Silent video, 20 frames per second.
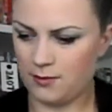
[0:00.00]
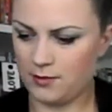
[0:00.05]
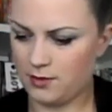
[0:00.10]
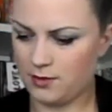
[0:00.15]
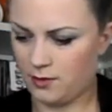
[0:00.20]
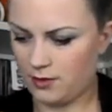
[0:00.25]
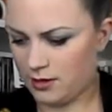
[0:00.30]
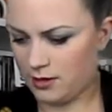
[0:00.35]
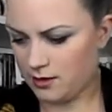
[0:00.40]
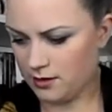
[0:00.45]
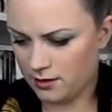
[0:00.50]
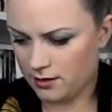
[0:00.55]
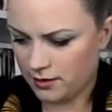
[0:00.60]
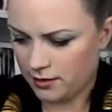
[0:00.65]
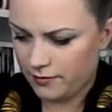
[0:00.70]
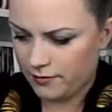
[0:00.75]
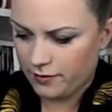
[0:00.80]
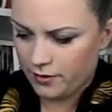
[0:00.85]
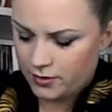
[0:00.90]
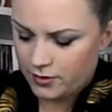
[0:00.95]
So
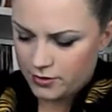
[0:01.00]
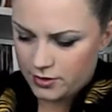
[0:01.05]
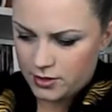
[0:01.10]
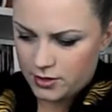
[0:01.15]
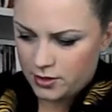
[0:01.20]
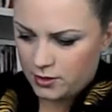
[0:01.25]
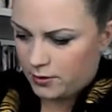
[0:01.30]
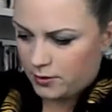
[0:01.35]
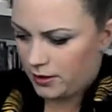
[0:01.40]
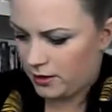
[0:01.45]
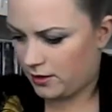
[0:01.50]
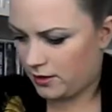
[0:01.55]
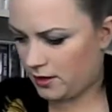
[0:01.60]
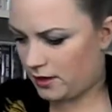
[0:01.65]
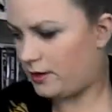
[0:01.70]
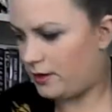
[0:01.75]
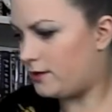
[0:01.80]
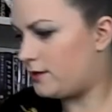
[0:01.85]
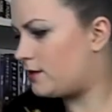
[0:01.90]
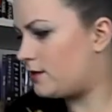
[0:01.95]
I've got to do one of
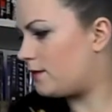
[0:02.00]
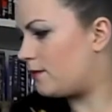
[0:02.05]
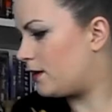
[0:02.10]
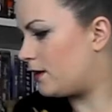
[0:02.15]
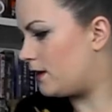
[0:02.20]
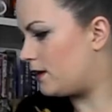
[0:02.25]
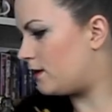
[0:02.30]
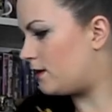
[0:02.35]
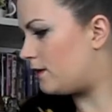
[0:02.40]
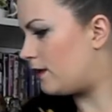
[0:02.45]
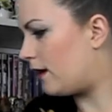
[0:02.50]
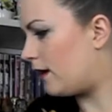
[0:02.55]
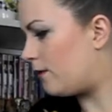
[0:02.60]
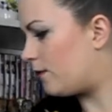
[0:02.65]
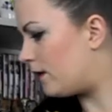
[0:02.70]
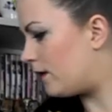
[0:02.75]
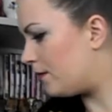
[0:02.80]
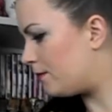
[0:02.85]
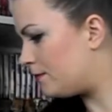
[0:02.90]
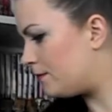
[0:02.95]
those. I'm going to do that
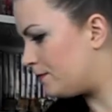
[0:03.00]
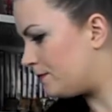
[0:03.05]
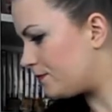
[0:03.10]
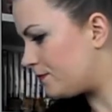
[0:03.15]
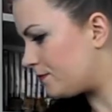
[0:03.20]
one.